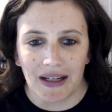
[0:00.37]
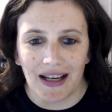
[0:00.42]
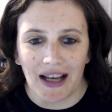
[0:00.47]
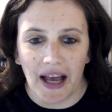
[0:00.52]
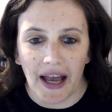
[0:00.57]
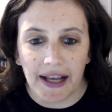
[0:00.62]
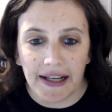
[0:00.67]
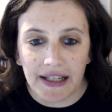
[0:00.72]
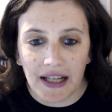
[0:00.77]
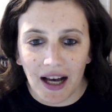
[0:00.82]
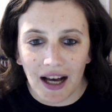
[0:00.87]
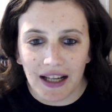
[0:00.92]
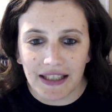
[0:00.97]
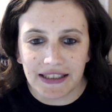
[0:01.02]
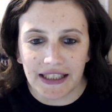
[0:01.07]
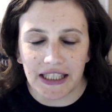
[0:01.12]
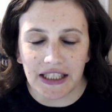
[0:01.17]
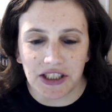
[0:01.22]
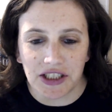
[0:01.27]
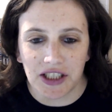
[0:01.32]
Hey
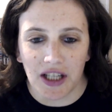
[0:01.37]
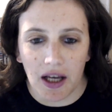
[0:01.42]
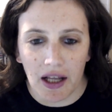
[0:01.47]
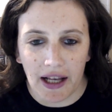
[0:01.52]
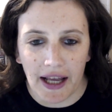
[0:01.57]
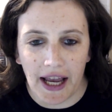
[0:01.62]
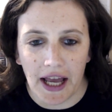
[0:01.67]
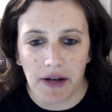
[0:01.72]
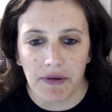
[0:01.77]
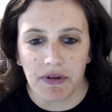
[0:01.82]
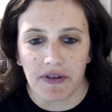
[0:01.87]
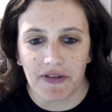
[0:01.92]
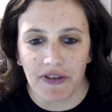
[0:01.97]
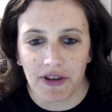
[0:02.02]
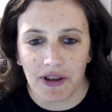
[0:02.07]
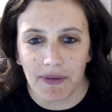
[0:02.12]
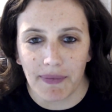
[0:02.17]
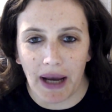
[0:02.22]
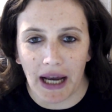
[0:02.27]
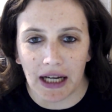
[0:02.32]
guys, it's Charlotte Henry from
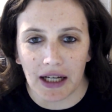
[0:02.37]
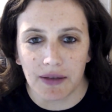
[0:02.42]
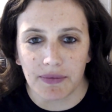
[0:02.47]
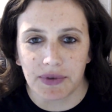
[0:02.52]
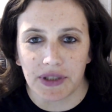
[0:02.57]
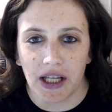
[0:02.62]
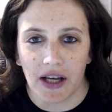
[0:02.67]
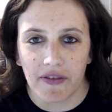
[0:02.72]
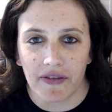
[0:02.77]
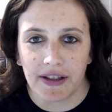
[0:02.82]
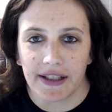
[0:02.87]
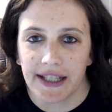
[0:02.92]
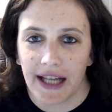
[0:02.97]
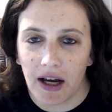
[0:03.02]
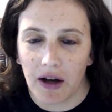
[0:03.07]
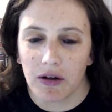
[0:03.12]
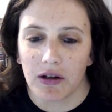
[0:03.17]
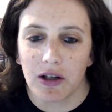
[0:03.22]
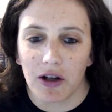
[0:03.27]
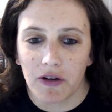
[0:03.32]
the Mac Observer.
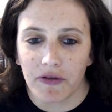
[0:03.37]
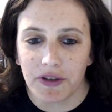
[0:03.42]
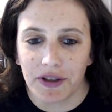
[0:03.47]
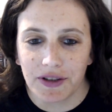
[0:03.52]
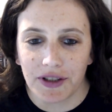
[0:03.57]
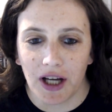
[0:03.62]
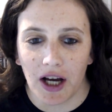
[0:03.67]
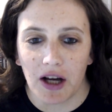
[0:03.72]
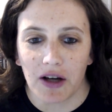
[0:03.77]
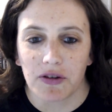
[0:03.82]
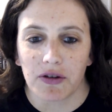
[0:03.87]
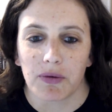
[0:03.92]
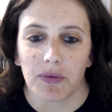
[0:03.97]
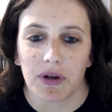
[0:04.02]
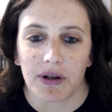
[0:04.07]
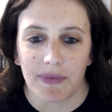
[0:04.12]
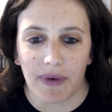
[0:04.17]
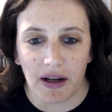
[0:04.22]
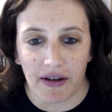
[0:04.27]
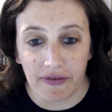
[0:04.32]
Now, a lot of you know that one
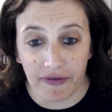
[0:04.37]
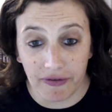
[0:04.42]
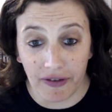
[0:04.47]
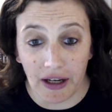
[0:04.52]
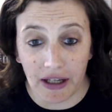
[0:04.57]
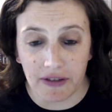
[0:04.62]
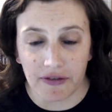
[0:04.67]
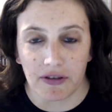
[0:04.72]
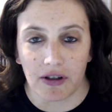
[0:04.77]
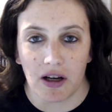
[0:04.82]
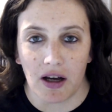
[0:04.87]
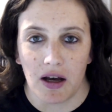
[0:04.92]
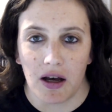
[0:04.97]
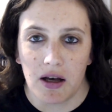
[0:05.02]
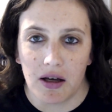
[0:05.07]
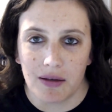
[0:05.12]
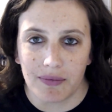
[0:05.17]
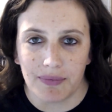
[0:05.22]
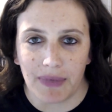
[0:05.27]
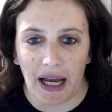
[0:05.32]
of my favourite
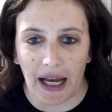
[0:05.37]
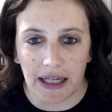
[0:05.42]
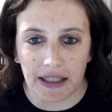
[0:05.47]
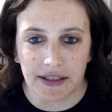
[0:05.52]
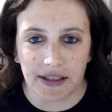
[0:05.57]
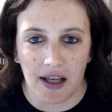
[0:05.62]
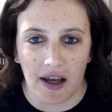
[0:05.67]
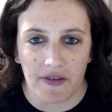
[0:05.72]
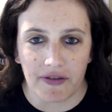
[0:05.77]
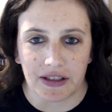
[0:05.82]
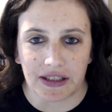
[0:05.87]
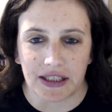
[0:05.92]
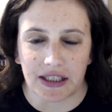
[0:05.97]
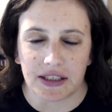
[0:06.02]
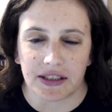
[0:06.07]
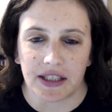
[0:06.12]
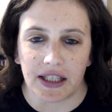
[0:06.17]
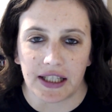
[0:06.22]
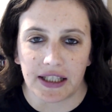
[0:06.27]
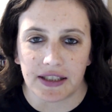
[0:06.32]
Mac
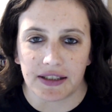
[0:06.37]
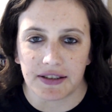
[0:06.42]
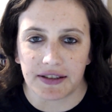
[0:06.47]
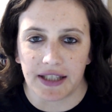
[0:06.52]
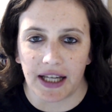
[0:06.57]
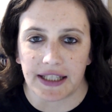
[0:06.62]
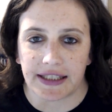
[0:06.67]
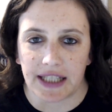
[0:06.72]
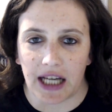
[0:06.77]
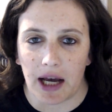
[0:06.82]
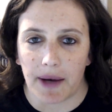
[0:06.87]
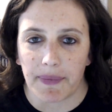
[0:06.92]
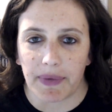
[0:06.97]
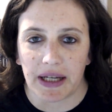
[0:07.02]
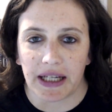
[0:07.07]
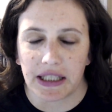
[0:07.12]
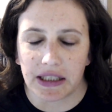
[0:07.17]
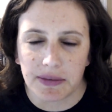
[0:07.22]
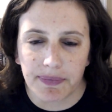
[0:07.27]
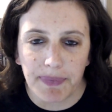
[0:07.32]
services is SetApp.
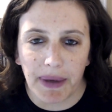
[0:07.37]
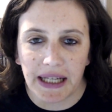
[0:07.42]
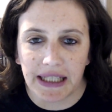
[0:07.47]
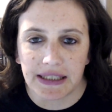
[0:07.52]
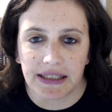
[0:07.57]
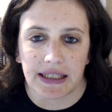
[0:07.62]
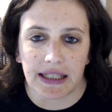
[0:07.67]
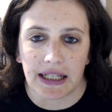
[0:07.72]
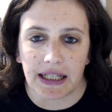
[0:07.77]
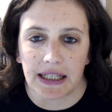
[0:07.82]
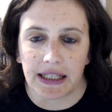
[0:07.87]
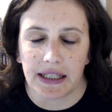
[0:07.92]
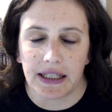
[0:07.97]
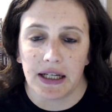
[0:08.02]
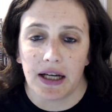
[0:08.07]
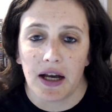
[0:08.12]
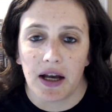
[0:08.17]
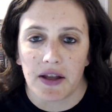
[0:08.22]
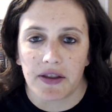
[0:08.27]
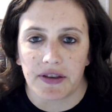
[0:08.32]
It's basically
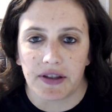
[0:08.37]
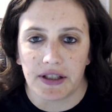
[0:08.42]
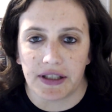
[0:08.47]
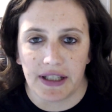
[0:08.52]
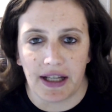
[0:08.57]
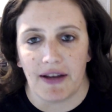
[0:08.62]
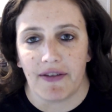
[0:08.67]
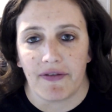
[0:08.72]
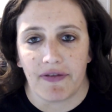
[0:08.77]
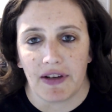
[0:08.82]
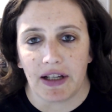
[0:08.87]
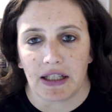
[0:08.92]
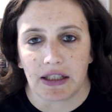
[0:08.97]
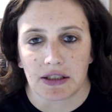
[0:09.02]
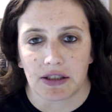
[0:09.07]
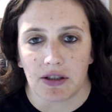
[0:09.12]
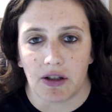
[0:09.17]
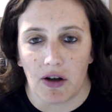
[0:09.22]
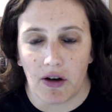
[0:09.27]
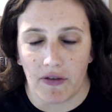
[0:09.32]
the
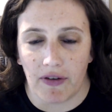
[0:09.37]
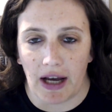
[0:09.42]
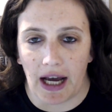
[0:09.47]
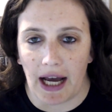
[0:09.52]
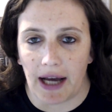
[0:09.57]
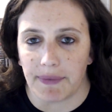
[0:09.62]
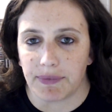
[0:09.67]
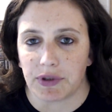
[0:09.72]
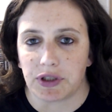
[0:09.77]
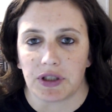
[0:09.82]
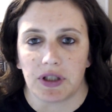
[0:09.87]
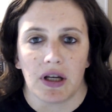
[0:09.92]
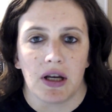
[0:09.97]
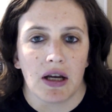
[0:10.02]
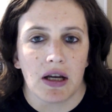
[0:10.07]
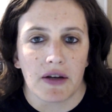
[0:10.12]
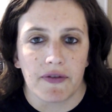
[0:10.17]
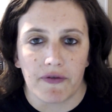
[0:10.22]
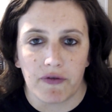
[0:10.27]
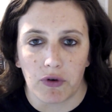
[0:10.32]
Netflix of apps.
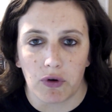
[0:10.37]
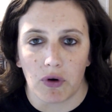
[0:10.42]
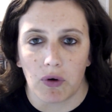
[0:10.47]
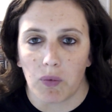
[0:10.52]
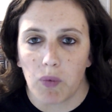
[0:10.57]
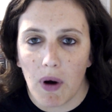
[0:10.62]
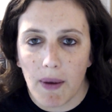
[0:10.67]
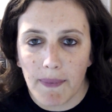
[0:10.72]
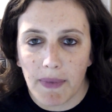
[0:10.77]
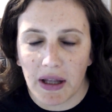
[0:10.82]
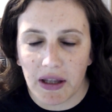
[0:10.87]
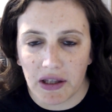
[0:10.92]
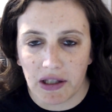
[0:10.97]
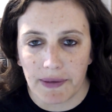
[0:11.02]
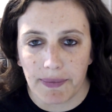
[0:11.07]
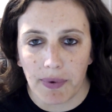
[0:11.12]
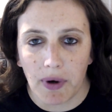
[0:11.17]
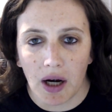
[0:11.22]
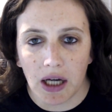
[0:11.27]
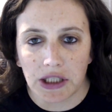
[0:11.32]
For one monthly
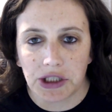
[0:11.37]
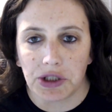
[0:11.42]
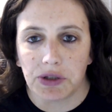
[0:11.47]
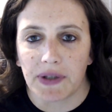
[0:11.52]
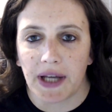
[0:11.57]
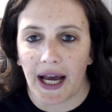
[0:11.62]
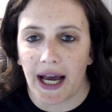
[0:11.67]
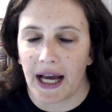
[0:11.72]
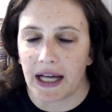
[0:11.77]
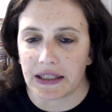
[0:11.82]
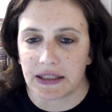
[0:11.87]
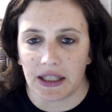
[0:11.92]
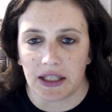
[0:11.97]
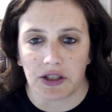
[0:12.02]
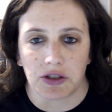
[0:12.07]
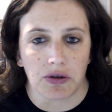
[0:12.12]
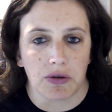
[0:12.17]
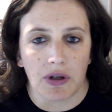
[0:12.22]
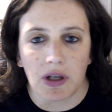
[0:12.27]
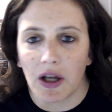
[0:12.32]
price, you get access
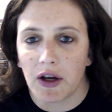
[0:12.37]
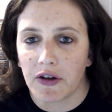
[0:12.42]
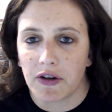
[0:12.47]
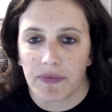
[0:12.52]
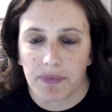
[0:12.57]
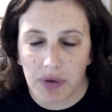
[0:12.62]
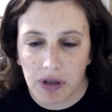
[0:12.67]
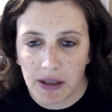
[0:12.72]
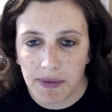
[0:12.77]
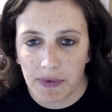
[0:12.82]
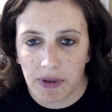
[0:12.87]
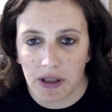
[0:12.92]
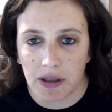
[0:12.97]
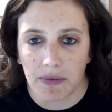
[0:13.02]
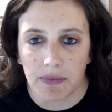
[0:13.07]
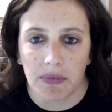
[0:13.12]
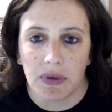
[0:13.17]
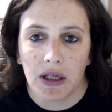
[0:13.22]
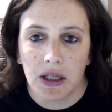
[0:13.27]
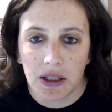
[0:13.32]
to a load of
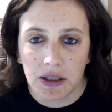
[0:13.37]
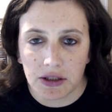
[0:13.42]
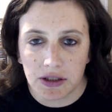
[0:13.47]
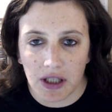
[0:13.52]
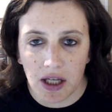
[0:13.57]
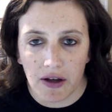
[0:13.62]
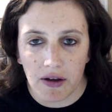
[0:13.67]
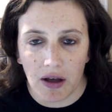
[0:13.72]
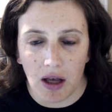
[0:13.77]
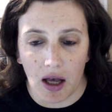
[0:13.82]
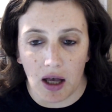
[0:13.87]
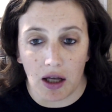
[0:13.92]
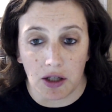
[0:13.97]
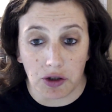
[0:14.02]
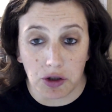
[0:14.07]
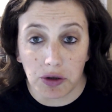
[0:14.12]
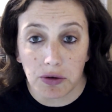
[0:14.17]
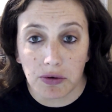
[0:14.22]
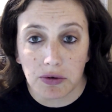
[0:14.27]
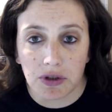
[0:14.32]
premium uh,
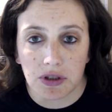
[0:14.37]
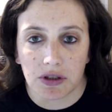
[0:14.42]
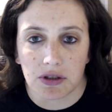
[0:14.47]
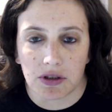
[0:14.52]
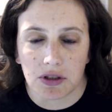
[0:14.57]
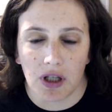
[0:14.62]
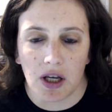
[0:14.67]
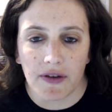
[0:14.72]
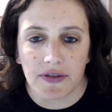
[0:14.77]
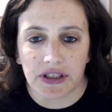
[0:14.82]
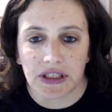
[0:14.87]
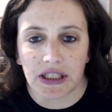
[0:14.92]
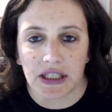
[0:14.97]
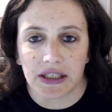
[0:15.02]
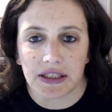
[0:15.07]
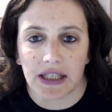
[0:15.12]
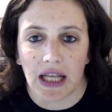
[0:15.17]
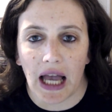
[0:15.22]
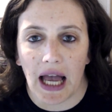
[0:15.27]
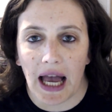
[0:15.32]
tools and
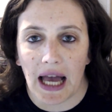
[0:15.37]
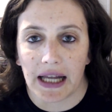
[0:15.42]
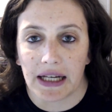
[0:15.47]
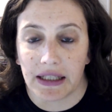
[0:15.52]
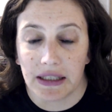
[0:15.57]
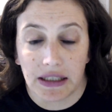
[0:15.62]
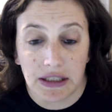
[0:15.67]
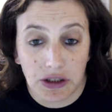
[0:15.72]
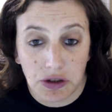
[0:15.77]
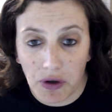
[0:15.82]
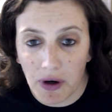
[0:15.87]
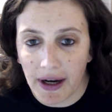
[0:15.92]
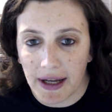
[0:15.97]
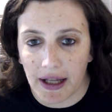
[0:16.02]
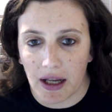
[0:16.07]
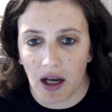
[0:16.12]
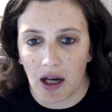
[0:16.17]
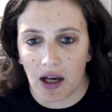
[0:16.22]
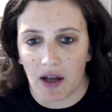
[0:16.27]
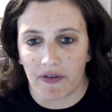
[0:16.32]
services, and it's great.
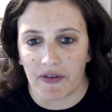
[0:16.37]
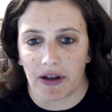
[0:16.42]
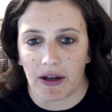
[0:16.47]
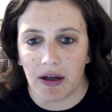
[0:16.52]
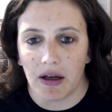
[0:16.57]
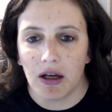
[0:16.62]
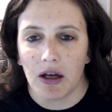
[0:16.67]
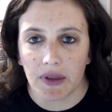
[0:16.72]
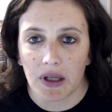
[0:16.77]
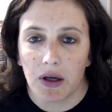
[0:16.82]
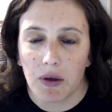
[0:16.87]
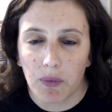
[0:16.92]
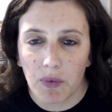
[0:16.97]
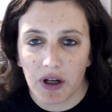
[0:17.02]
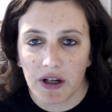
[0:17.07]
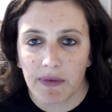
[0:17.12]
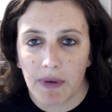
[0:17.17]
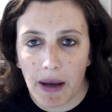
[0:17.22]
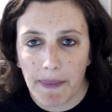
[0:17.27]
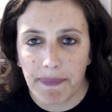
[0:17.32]
I love it.
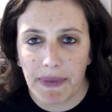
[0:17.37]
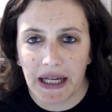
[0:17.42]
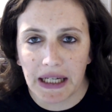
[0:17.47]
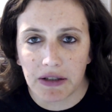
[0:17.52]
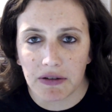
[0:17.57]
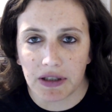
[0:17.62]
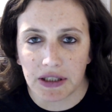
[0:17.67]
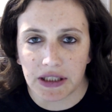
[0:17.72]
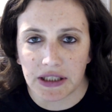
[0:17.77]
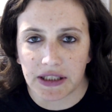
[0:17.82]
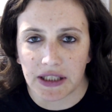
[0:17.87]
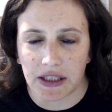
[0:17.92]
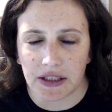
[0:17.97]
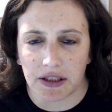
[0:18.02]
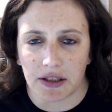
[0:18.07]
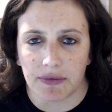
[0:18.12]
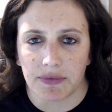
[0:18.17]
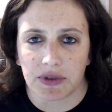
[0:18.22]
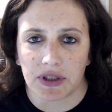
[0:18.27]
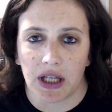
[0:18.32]
One of my big
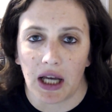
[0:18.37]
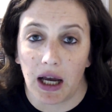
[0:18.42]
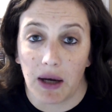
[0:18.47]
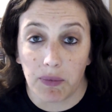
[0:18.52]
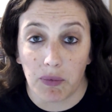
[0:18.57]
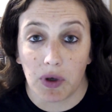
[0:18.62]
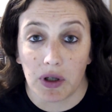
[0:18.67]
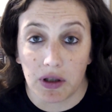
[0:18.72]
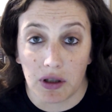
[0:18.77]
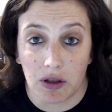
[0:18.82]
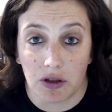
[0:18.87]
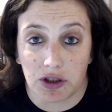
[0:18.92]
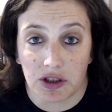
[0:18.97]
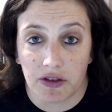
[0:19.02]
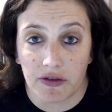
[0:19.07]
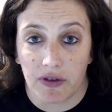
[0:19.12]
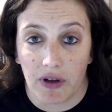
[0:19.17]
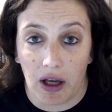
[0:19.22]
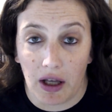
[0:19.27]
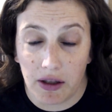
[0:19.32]
criticisms, and one lots
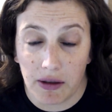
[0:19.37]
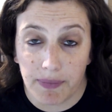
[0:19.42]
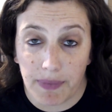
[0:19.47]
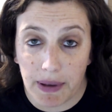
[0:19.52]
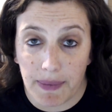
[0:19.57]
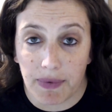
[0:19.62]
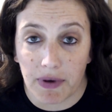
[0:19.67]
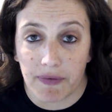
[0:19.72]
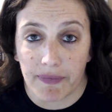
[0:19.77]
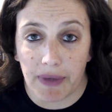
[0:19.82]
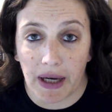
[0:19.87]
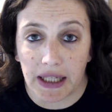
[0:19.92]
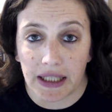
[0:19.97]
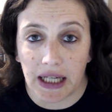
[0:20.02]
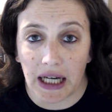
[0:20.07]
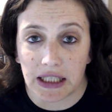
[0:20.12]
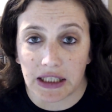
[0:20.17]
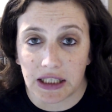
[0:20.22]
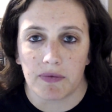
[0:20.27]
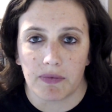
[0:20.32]
of other people have made
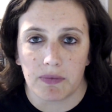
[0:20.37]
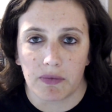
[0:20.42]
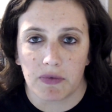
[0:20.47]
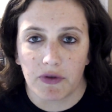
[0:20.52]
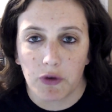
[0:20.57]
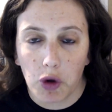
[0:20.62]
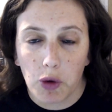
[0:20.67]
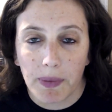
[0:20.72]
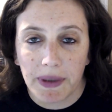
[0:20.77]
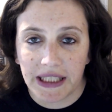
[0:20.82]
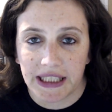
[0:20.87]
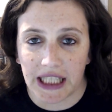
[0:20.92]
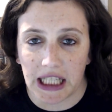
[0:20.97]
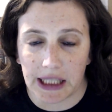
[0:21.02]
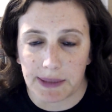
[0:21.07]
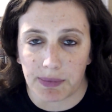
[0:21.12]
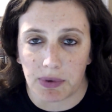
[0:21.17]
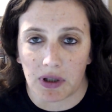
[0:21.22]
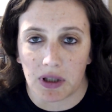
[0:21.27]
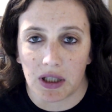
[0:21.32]
actually, we've all been
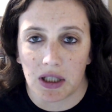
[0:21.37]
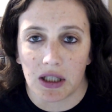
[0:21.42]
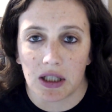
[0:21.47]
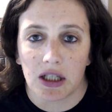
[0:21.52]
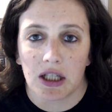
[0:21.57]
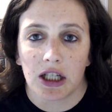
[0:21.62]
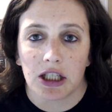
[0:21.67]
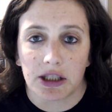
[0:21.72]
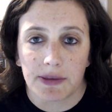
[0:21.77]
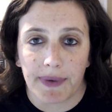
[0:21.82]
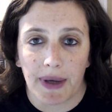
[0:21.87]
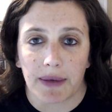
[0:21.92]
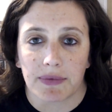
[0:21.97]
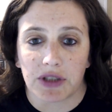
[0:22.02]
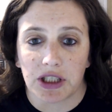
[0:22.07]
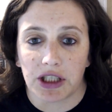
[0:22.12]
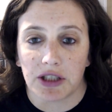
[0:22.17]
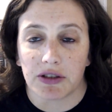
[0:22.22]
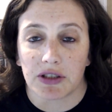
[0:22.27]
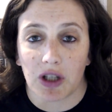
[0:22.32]
desperate to be able
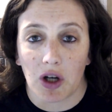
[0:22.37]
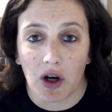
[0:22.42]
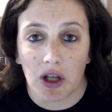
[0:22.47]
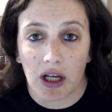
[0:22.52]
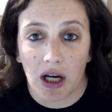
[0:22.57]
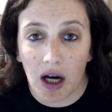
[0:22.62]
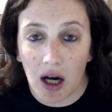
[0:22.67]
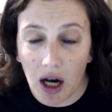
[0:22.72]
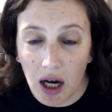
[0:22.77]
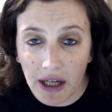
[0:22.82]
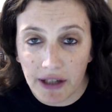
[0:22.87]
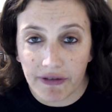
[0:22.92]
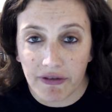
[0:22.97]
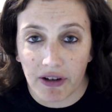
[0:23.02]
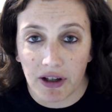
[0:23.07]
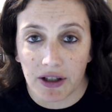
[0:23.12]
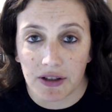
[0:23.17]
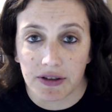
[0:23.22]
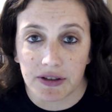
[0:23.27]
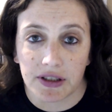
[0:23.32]
to use it on our
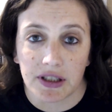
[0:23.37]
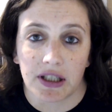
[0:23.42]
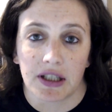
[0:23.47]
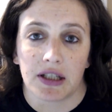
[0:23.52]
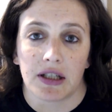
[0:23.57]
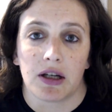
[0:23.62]
iPhones.